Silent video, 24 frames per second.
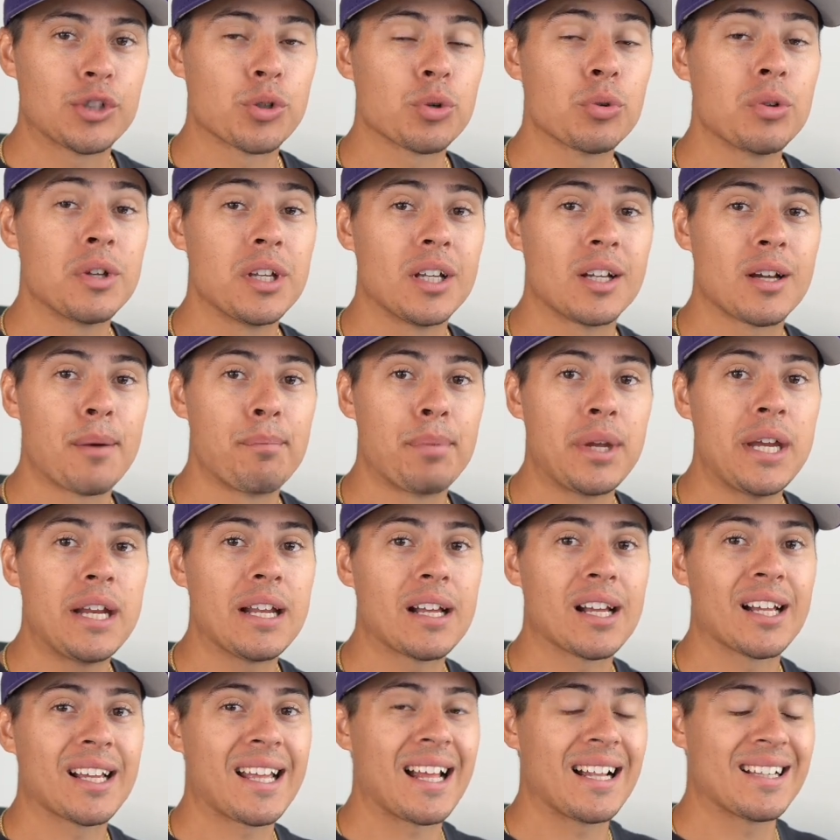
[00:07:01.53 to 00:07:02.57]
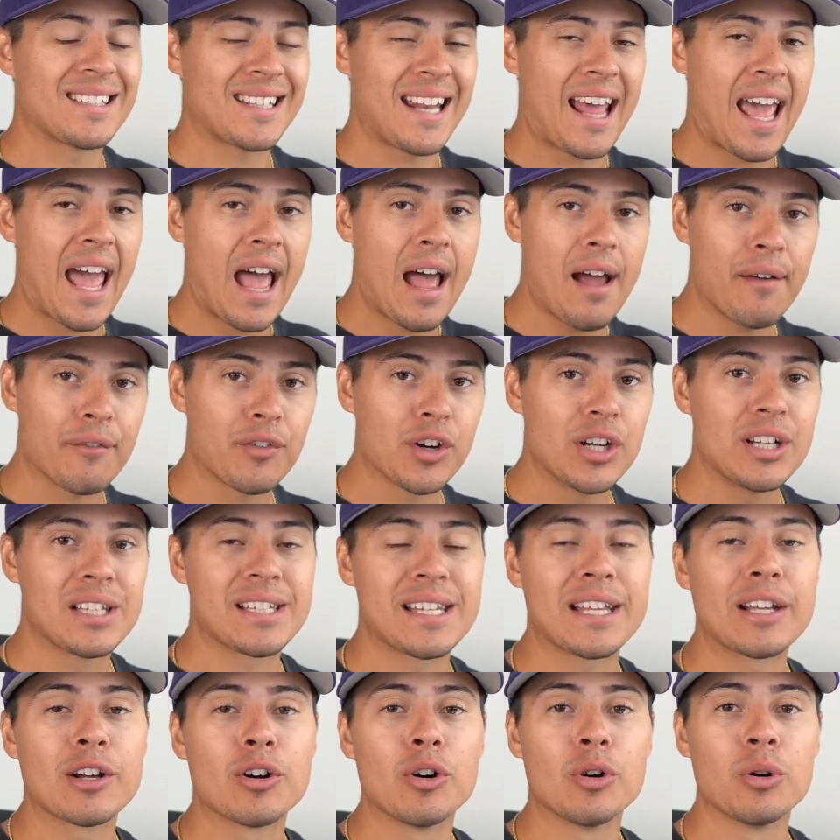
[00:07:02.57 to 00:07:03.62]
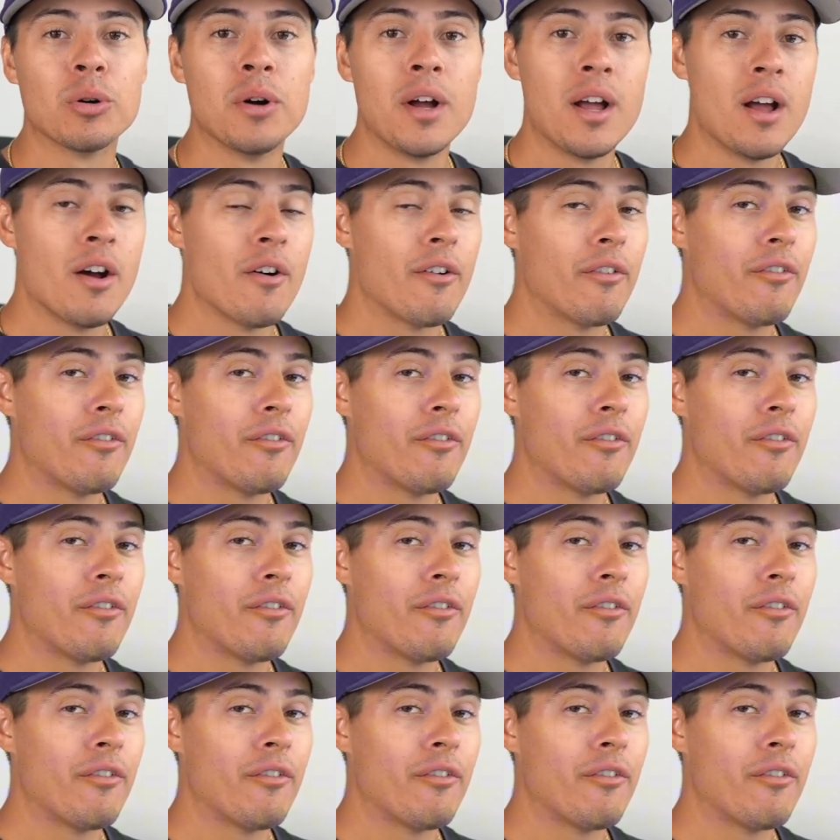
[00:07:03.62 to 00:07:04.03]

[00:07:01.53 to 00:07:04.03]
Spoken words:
truly competing against every single